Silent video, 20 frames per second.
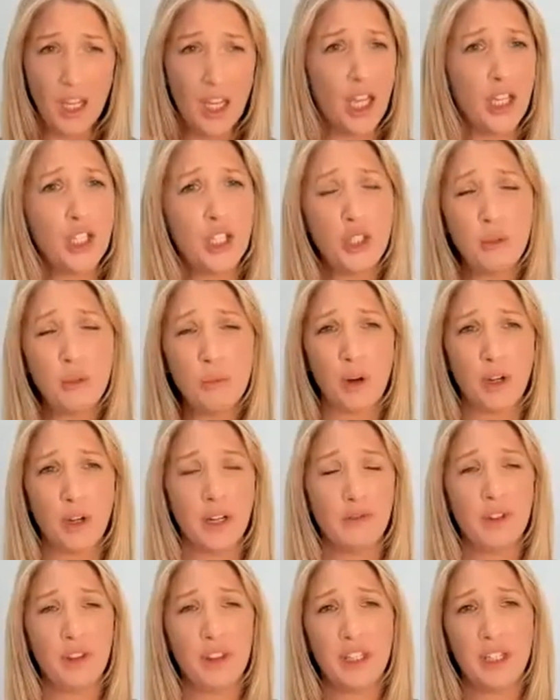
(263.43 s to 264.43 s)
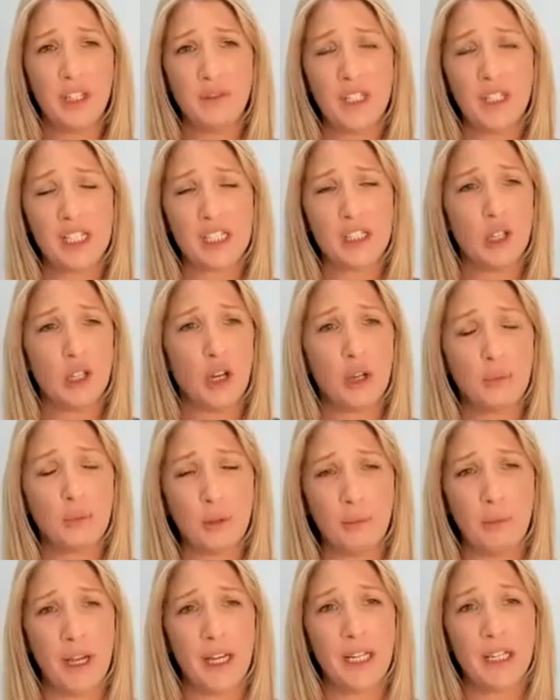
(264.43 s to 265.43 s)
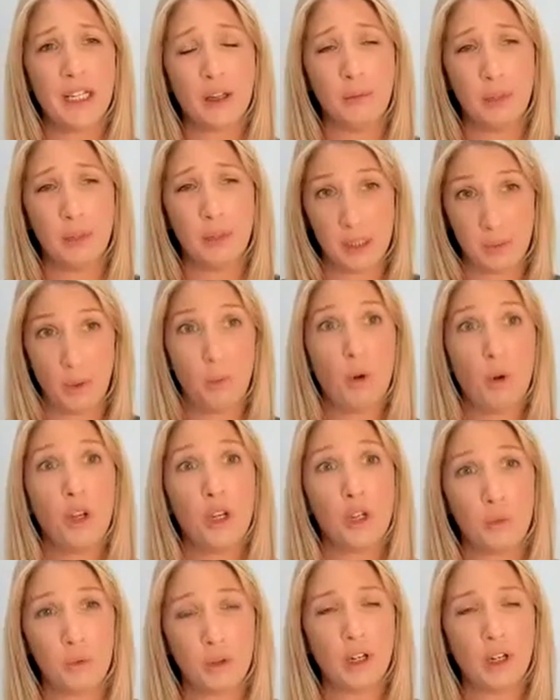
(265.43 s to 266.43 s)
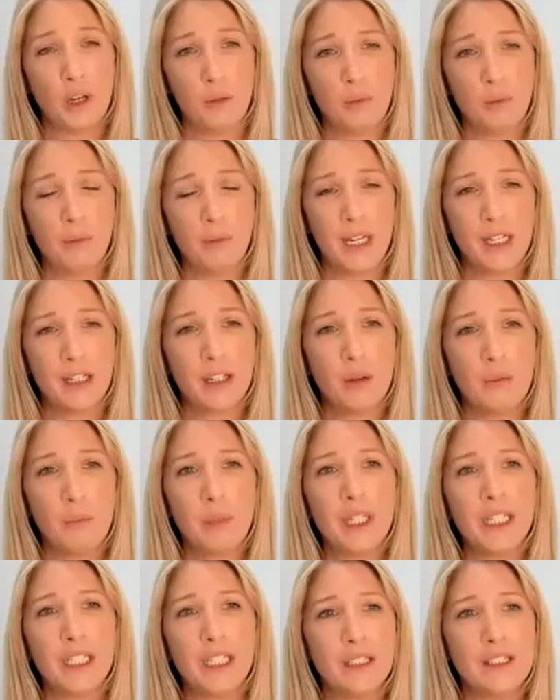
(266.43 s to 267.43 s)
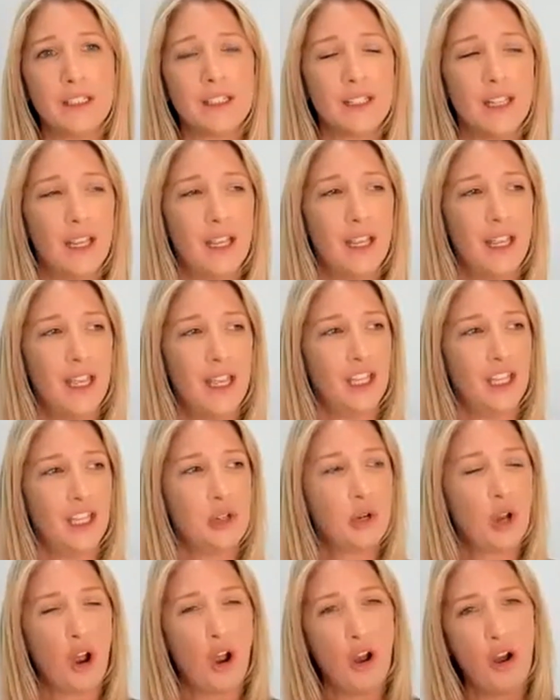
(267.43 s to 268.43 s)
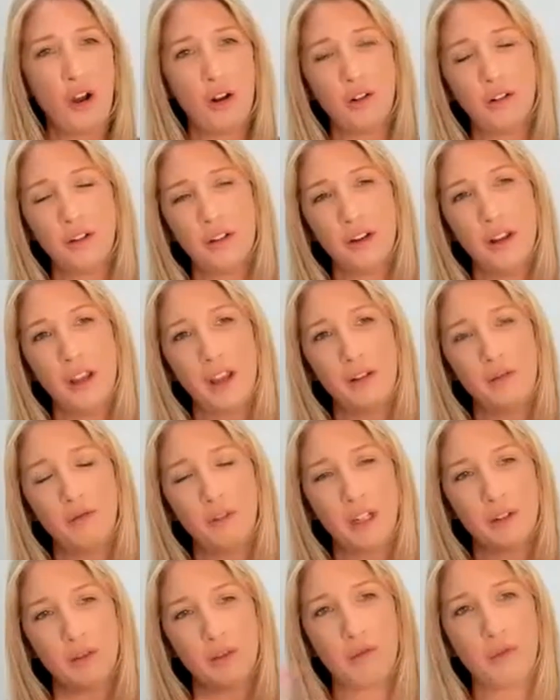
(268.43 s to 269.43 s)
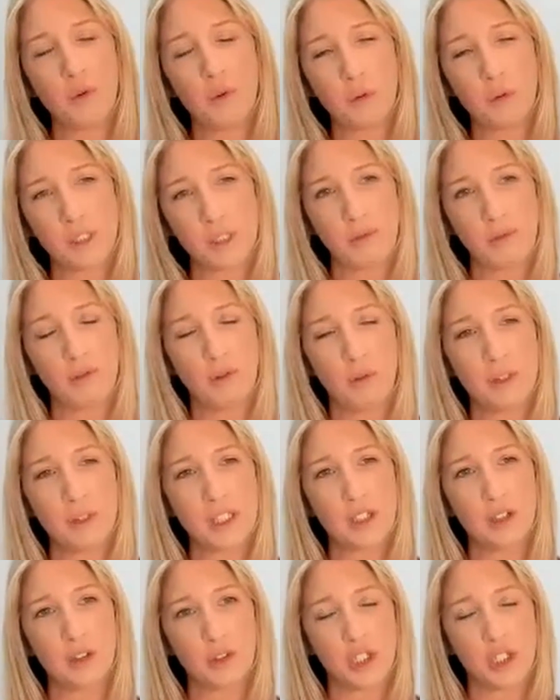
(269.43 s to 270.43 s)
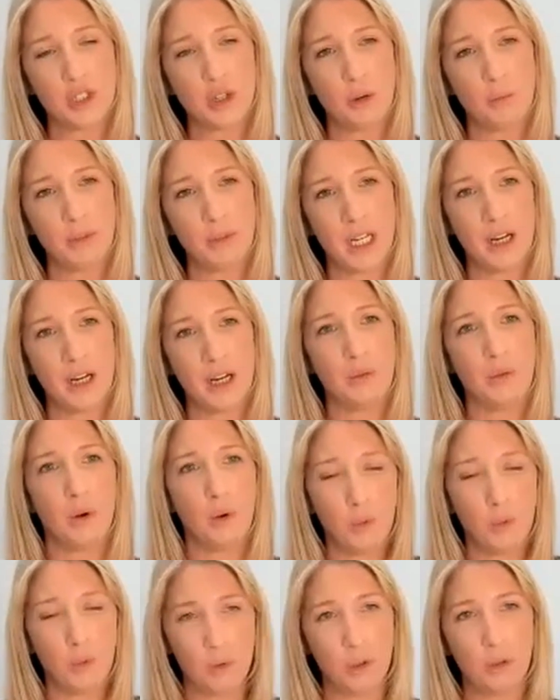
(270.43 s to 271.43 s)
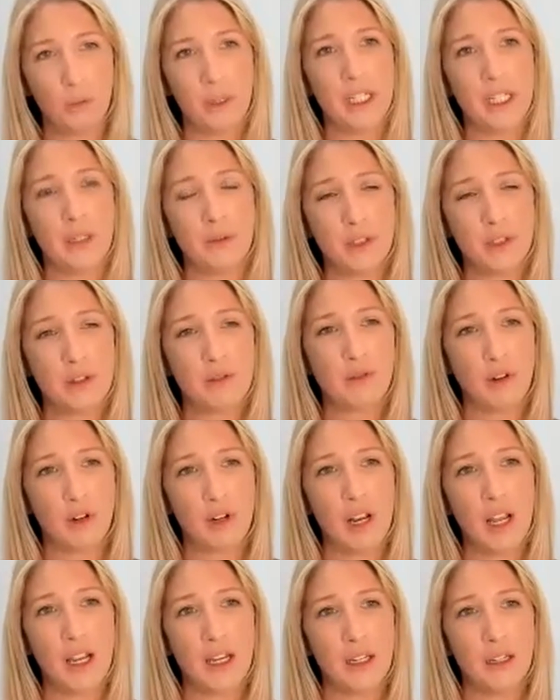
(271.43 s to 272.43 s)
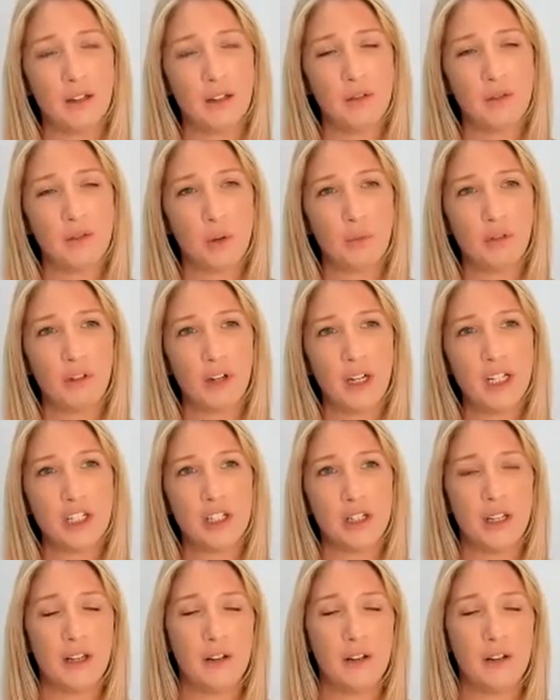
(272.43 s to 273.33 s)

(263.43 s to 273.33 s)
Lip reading: Newmont, if you think of these global mining companies, and we work with global mining companies, you can't reinforce a performance culture top down all the way down to the front line of an operation.